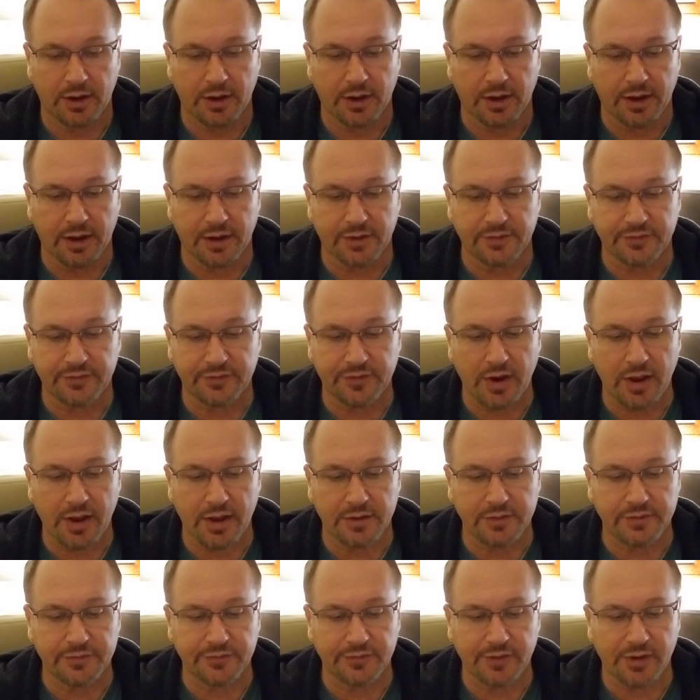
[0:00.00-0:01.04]

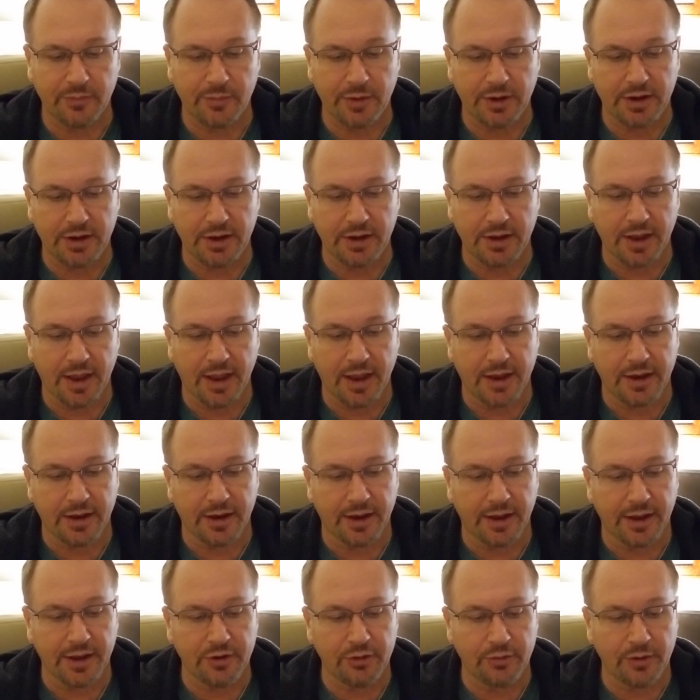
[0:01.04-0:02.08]
Instead, CBDA
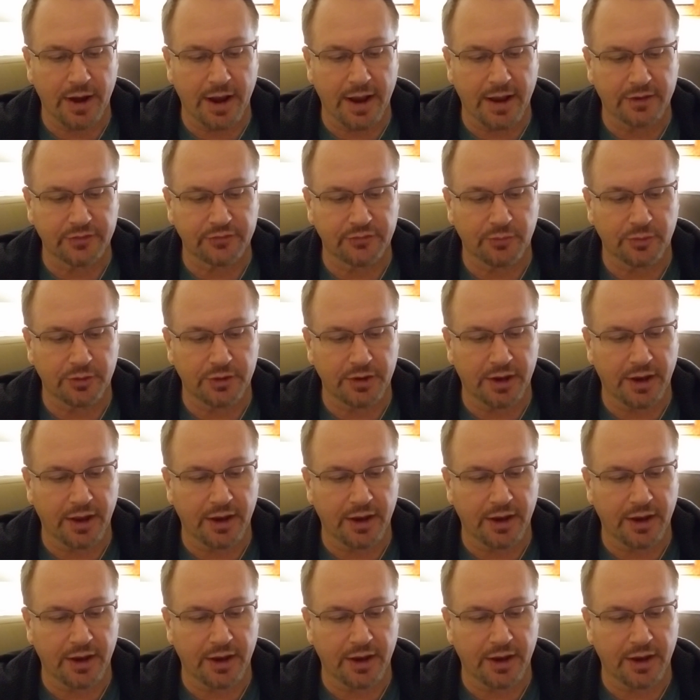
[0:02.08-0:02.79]
interacts with the